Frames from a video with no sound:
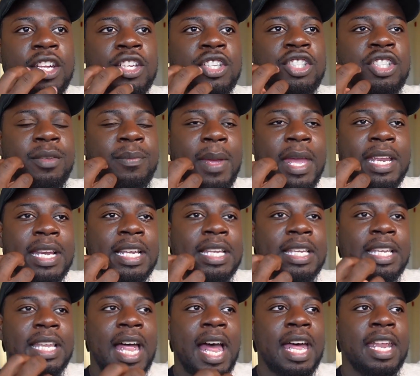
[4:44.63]
she made a
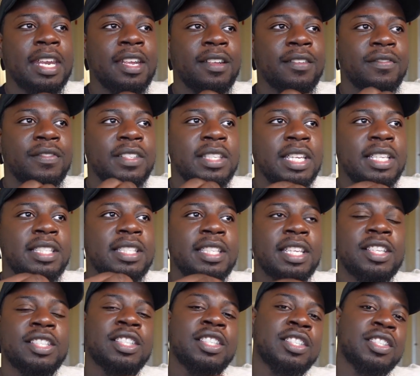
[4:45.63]
lot of
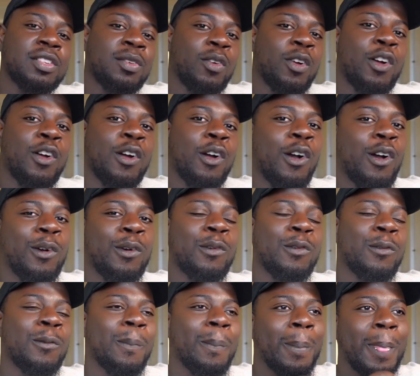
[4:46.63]
decisions on her
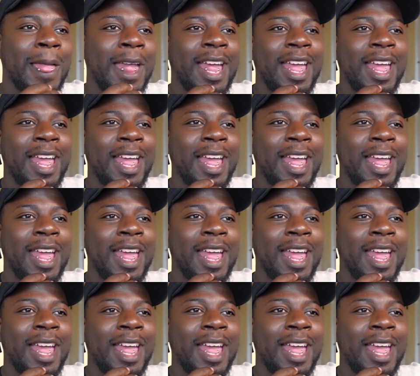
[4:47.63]
own.